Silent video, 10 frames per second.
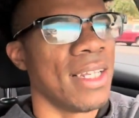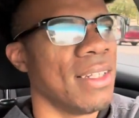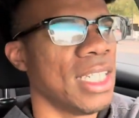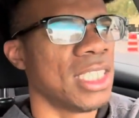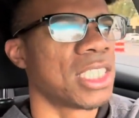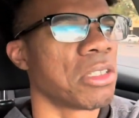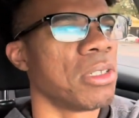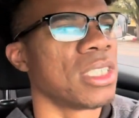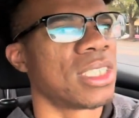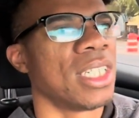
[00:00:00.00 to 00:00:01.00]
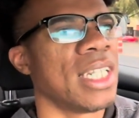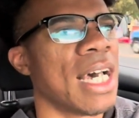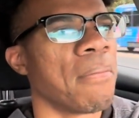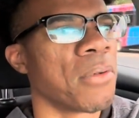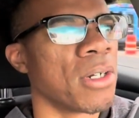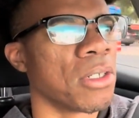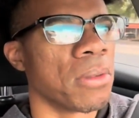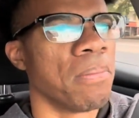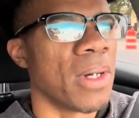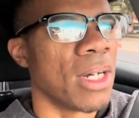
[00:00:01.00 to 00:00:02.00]
They should show us the number
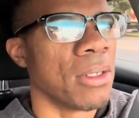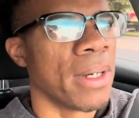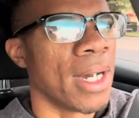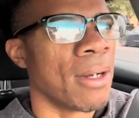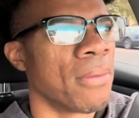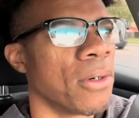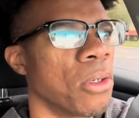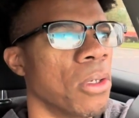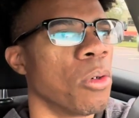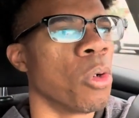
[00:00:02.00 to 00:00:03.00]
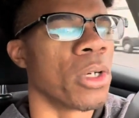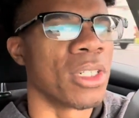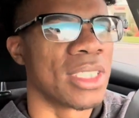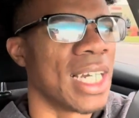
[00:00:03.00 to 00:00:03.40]
of orders